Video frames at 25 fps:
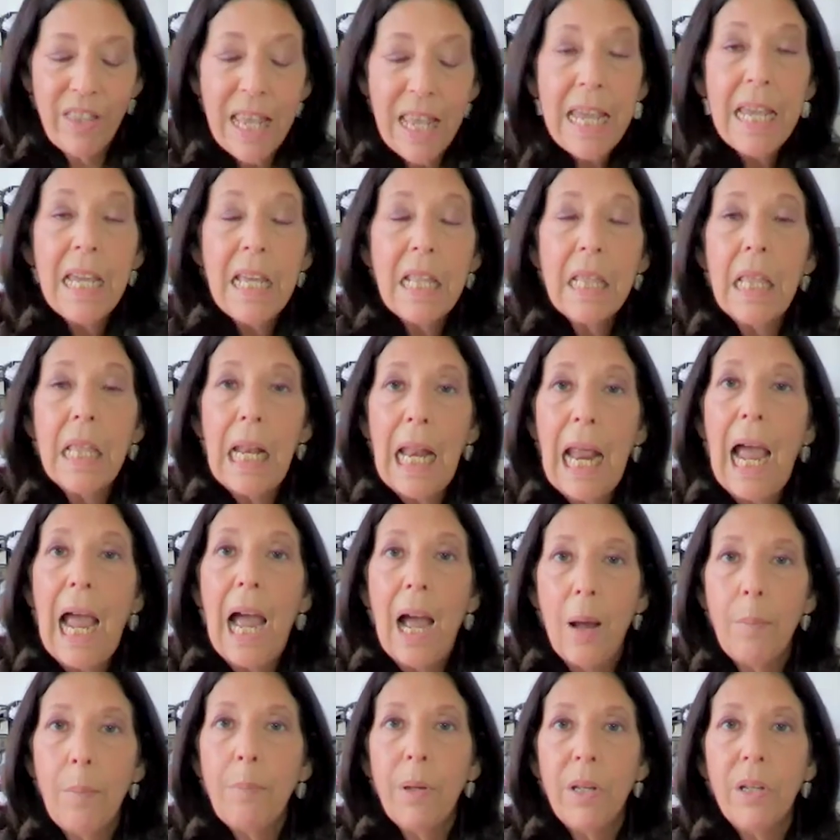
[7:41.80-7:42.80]
thing that
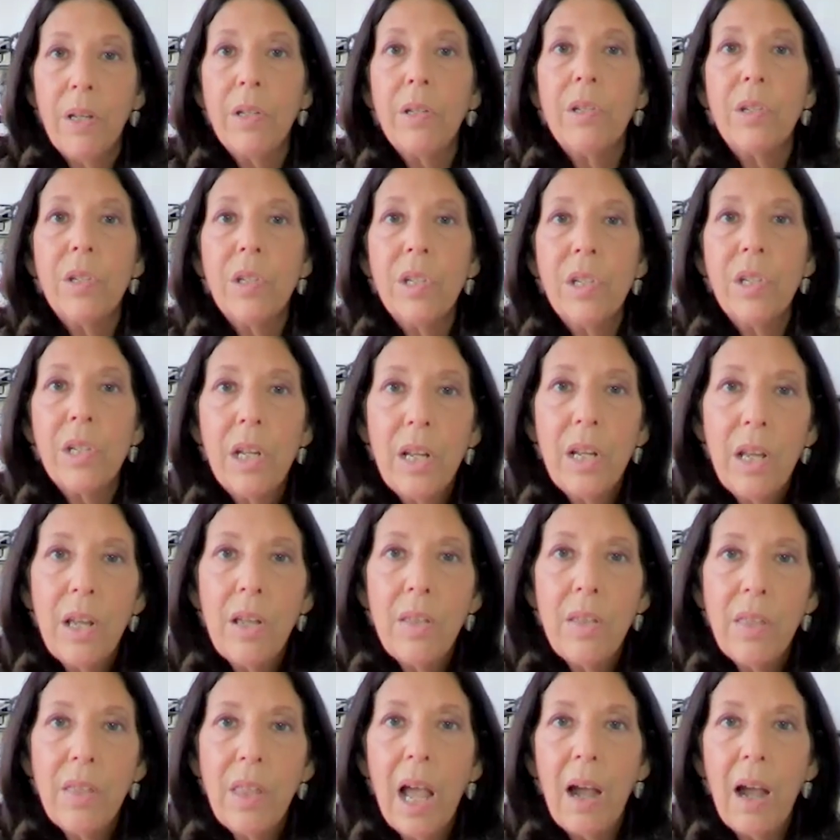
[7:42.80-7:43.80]
happens
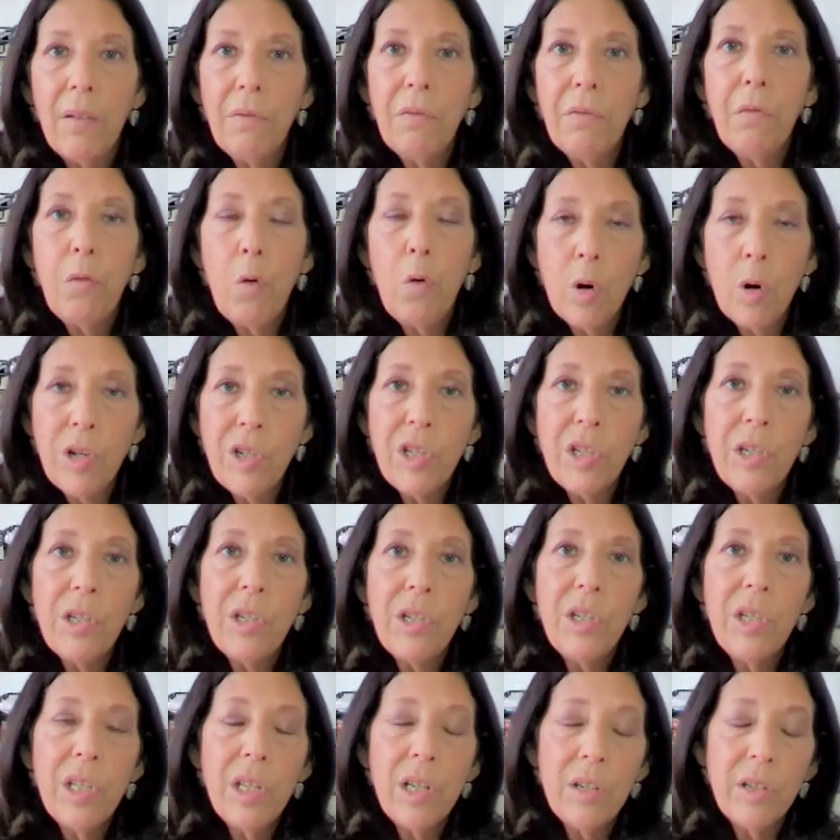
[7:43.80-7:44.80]
that
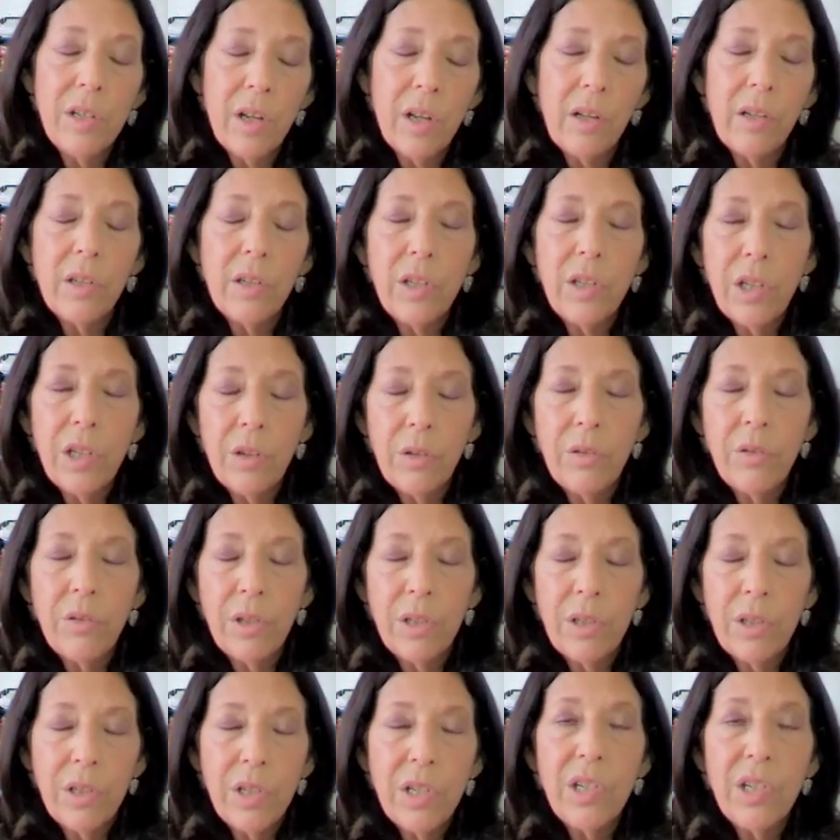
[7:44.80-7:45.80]
forces the adult
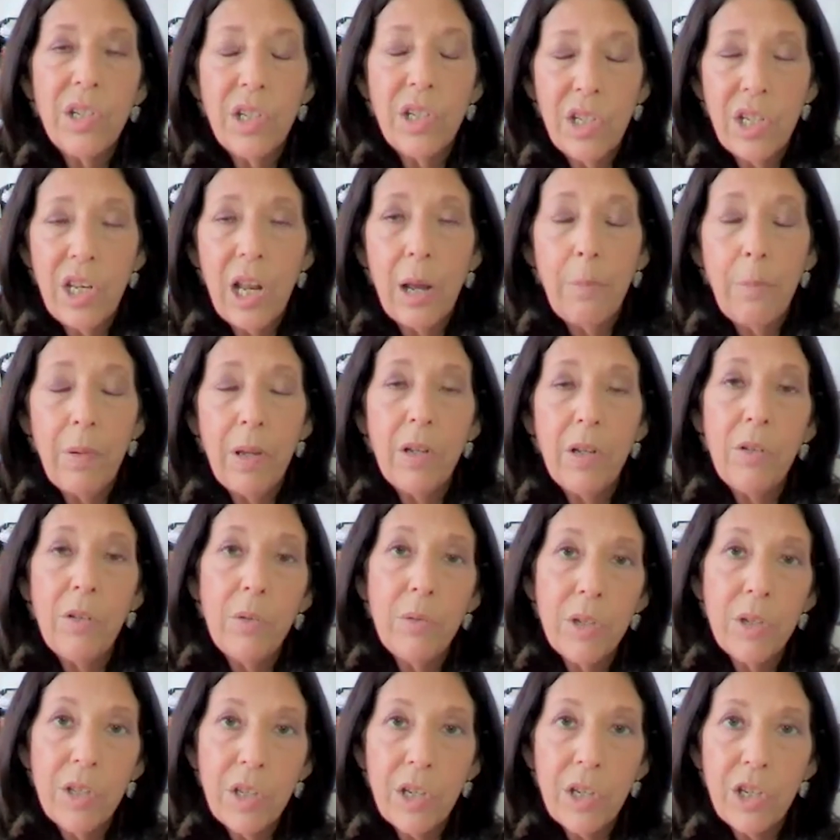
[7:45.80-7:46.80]
children to step
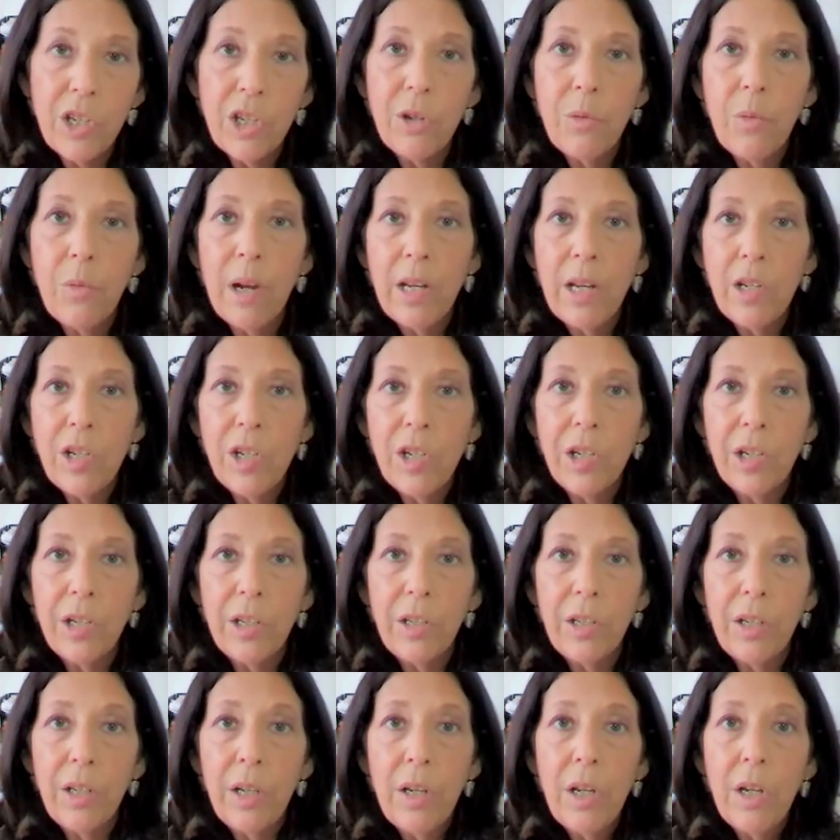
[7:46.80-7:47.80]
into a
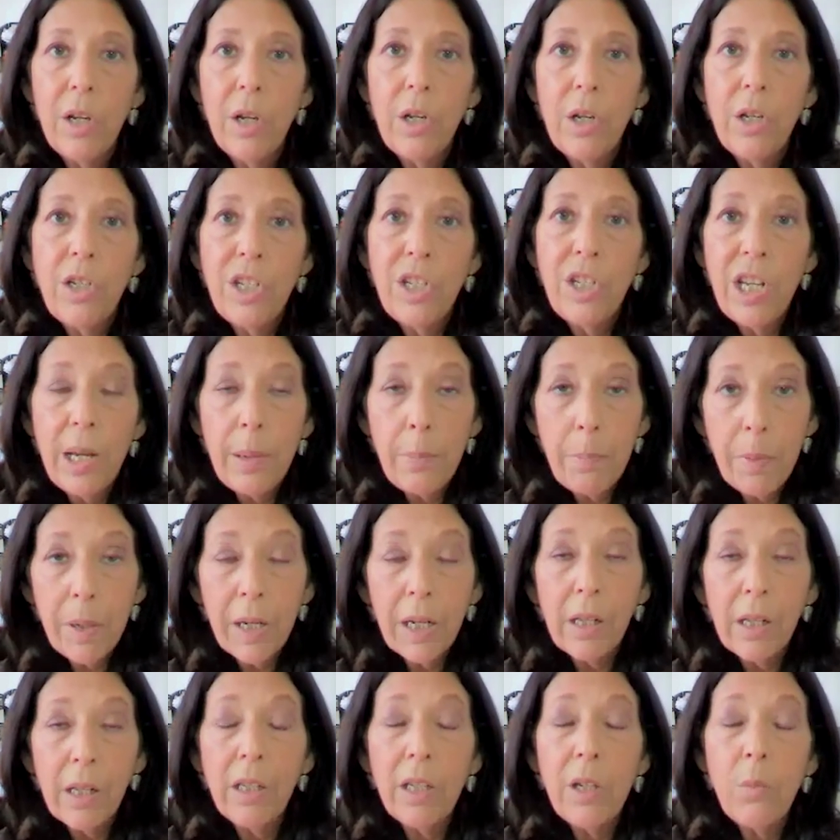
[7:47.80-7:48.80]
situation,
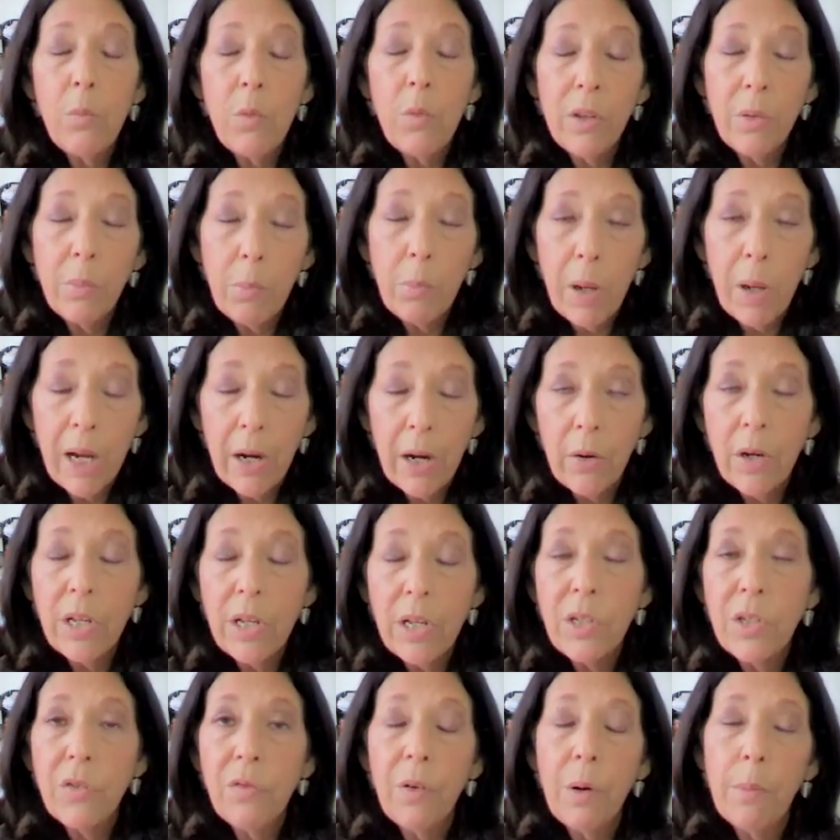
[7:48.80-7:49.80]
typically with
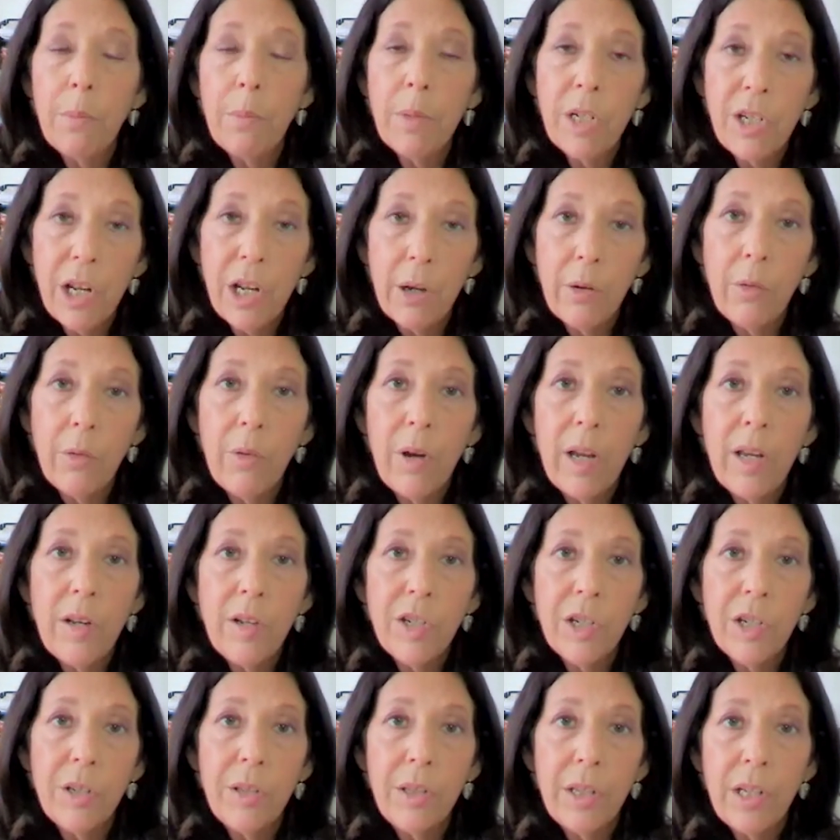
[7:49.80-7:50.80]
parents from a
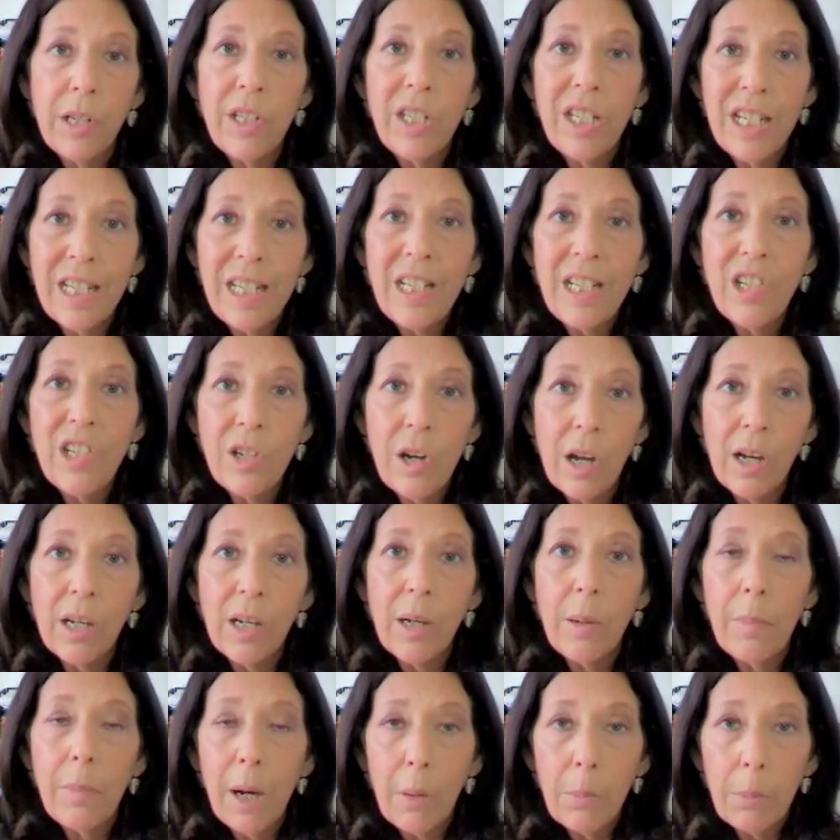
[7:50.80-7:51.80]
generation that didn't
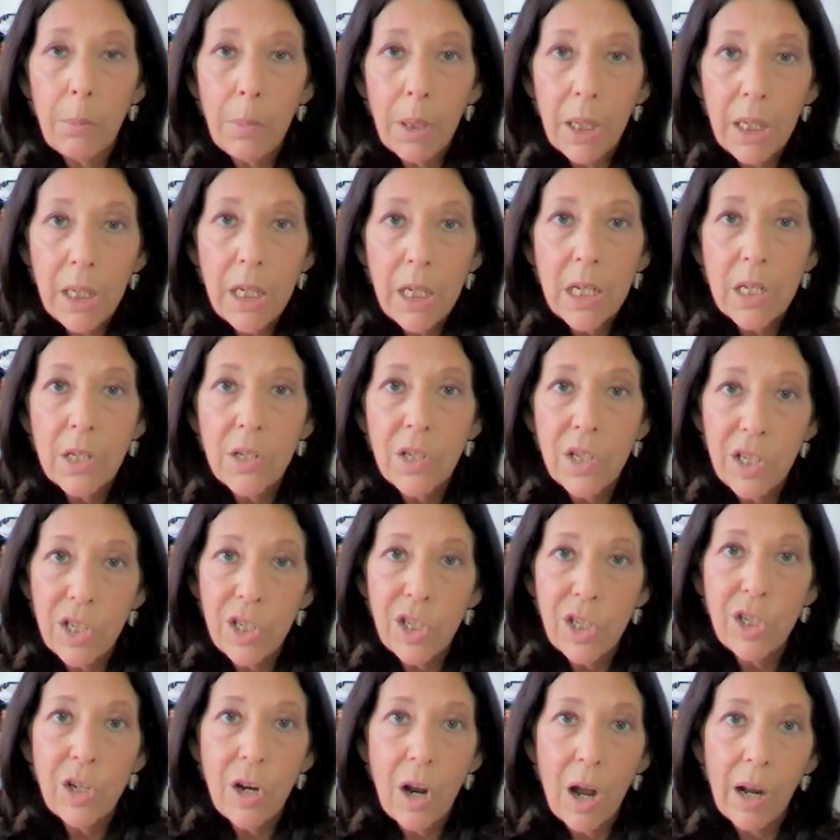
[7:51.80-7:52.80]
talk about money and
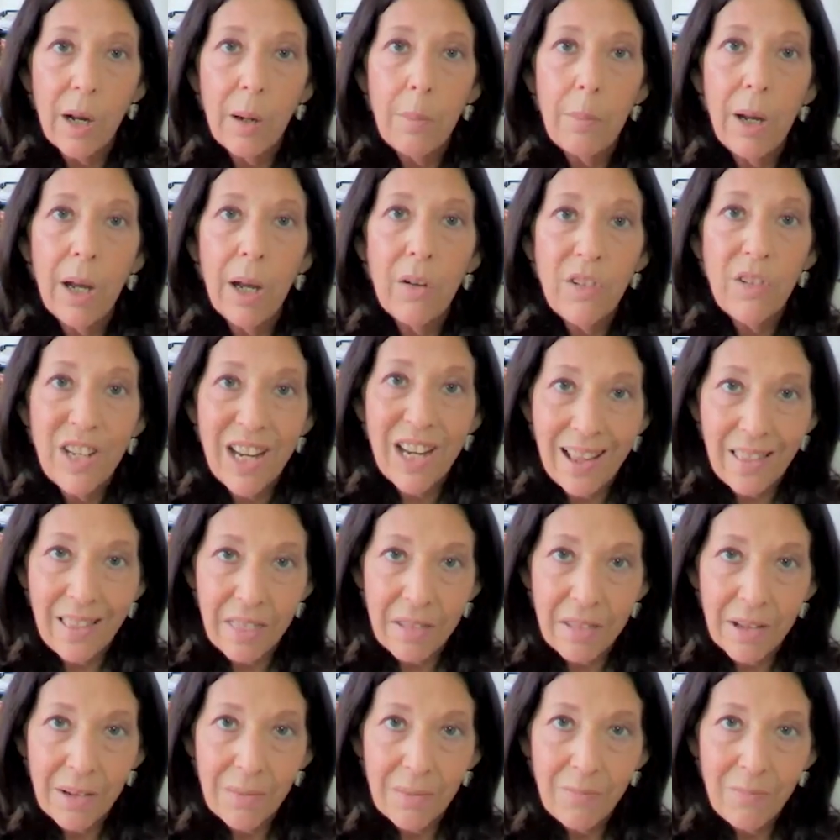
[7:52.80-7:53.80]
didn't talk about
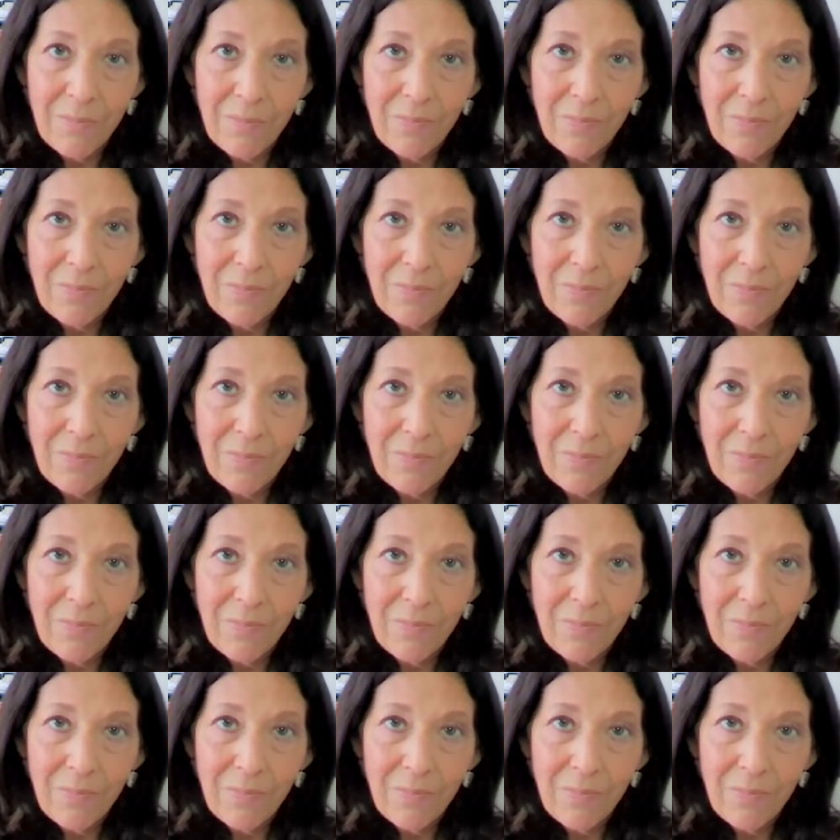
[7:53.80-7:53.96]
death.